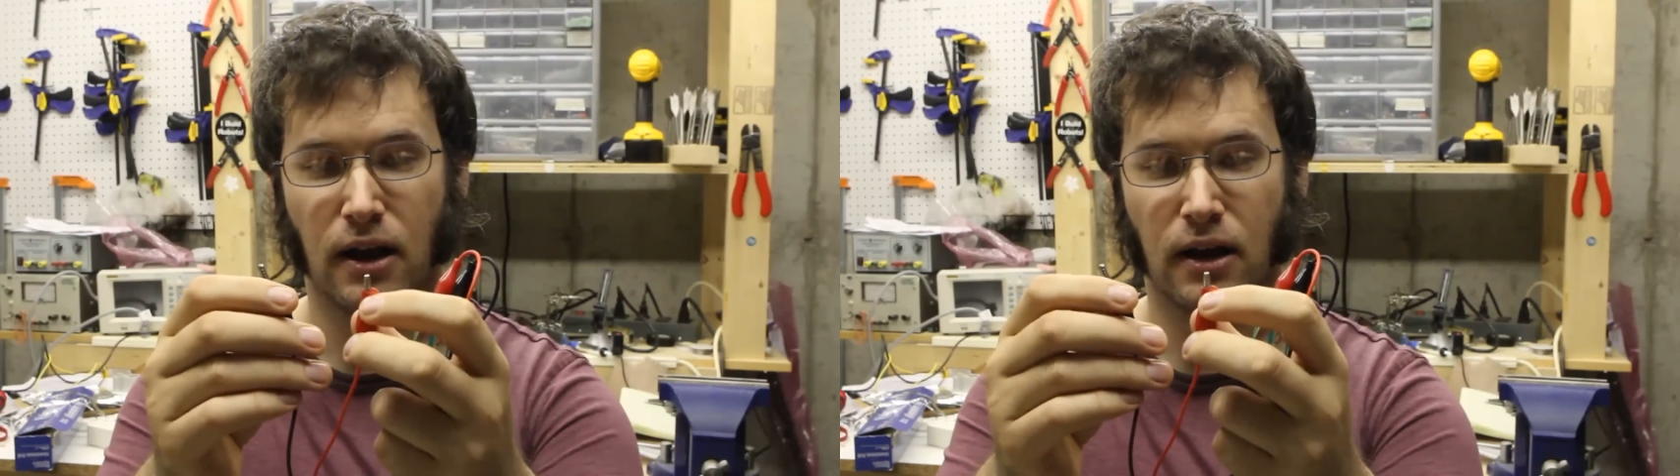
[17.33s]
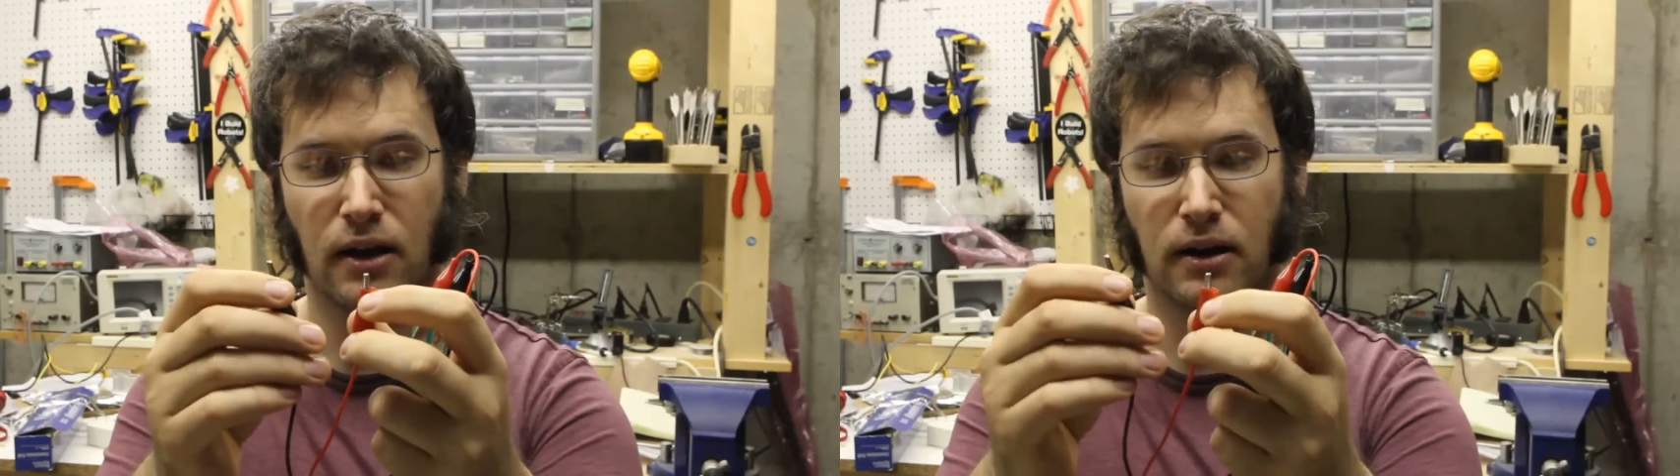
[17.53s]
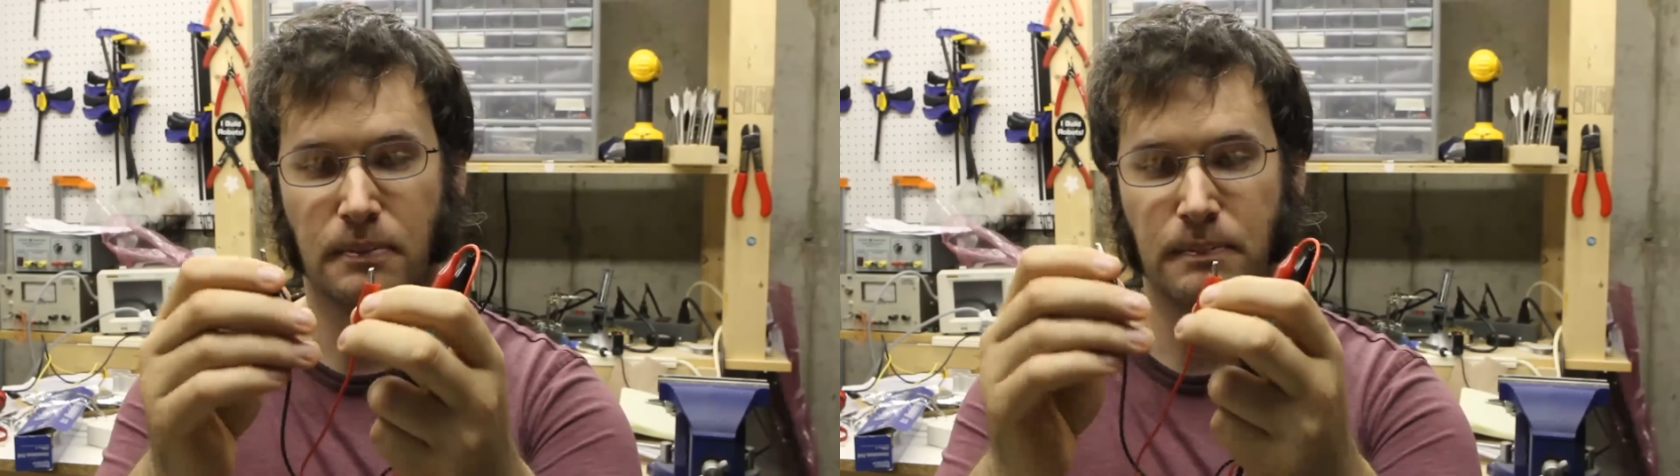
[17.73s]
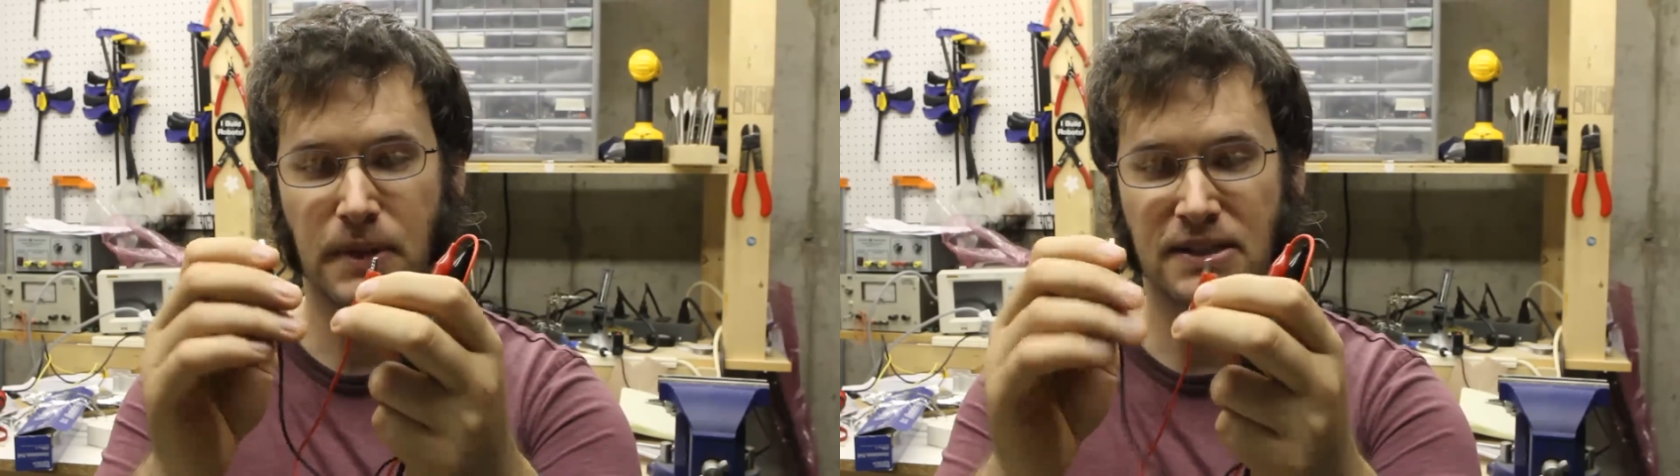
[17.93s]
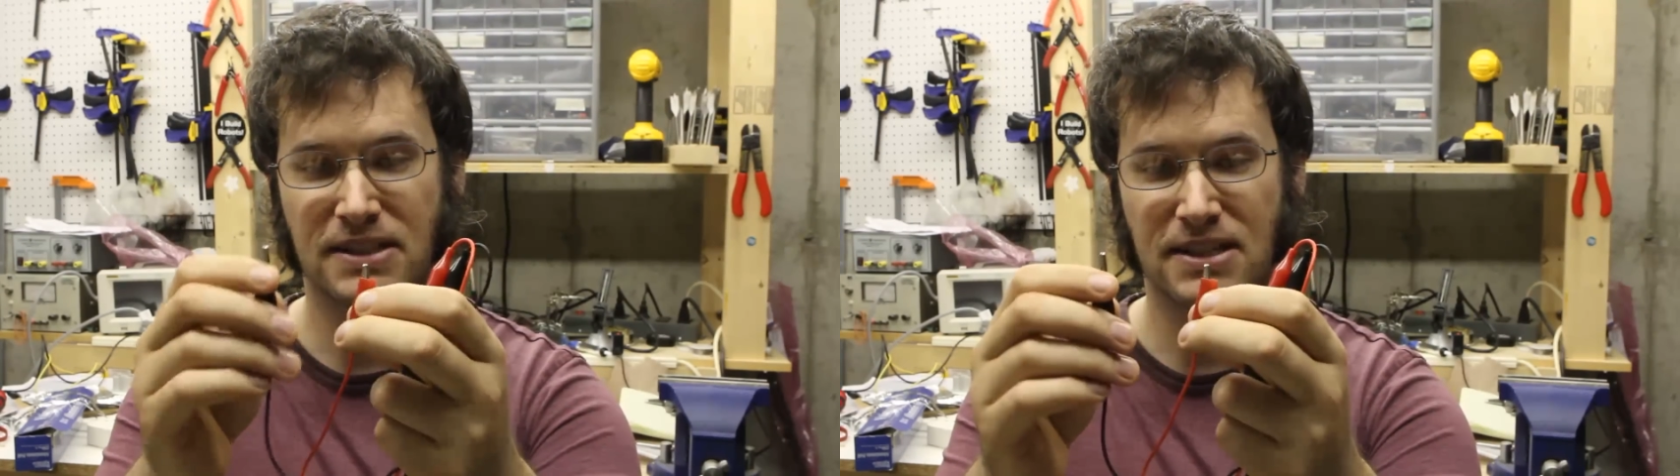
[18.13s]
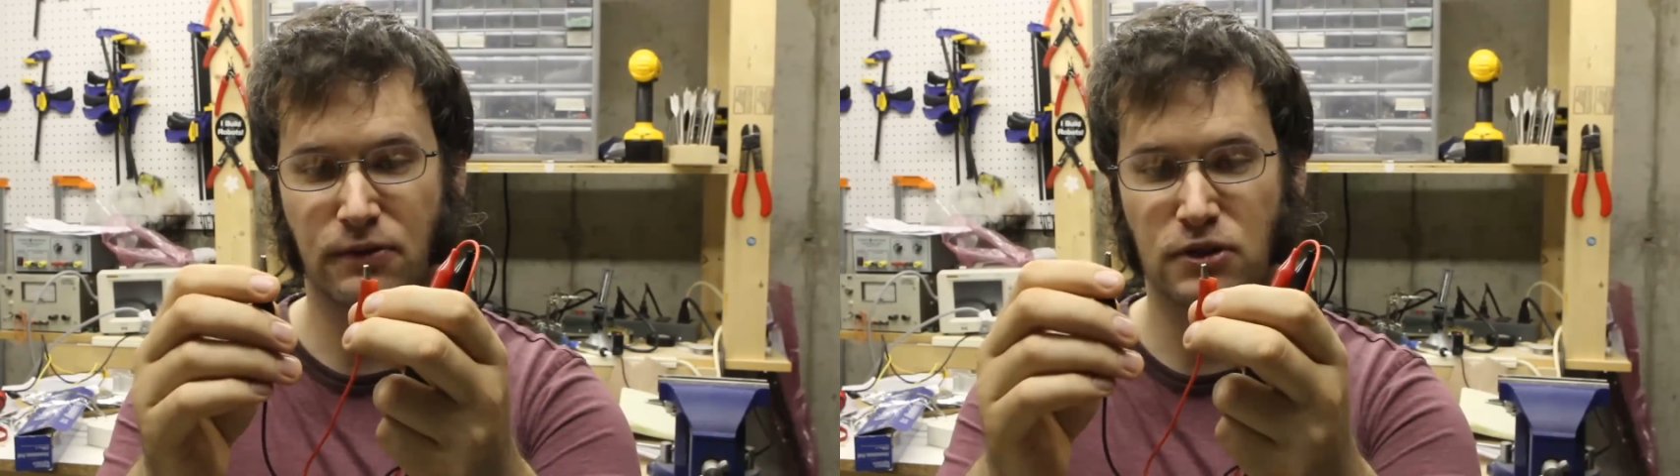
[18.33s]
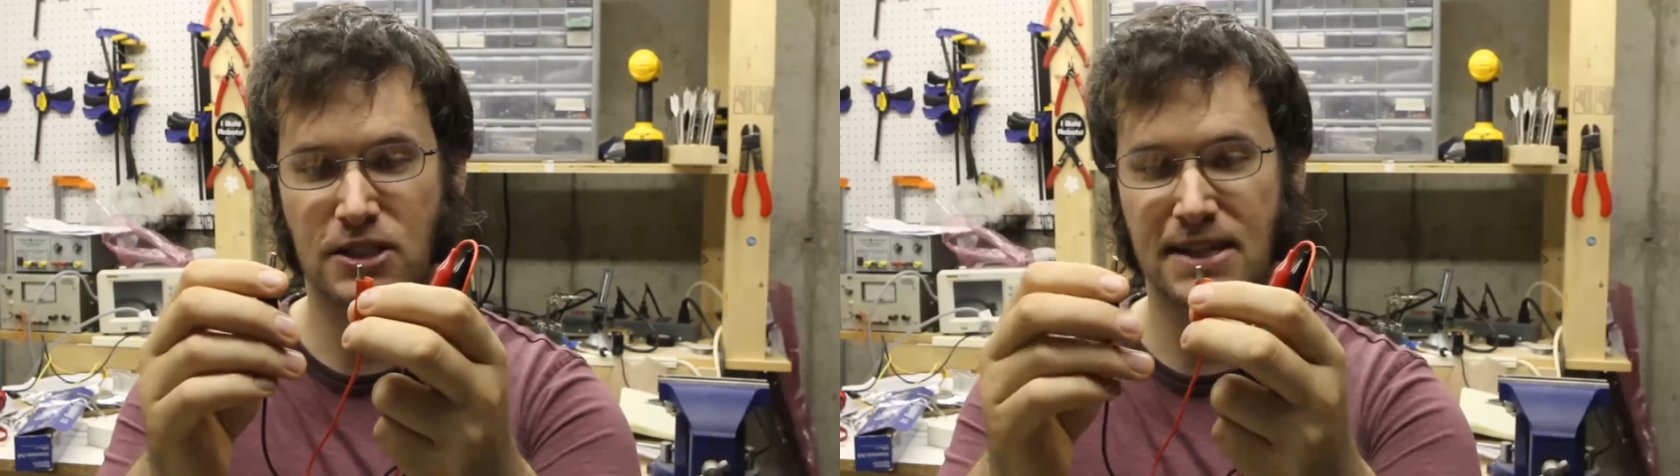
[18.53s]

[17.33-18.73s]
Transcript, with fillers: um, it's a different